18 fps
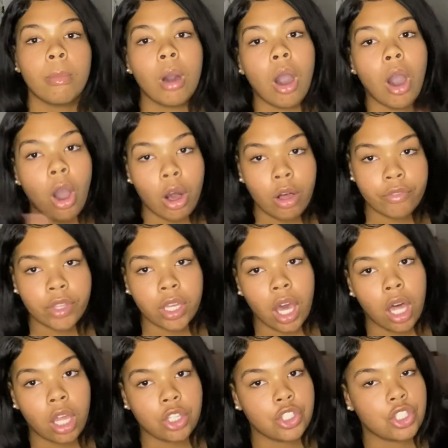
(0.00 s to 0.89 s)
all the
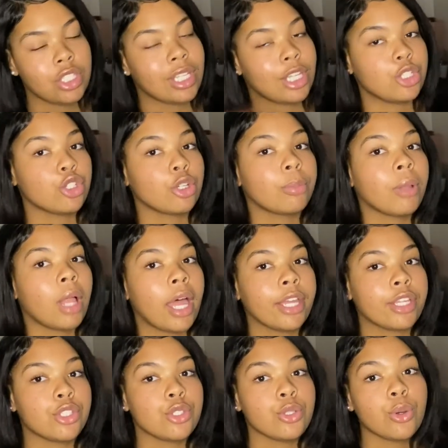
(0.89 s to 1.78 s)
colleges that you're applying
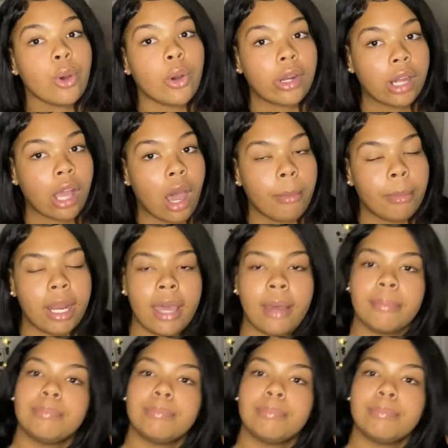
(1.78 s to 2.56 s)
to on Common App.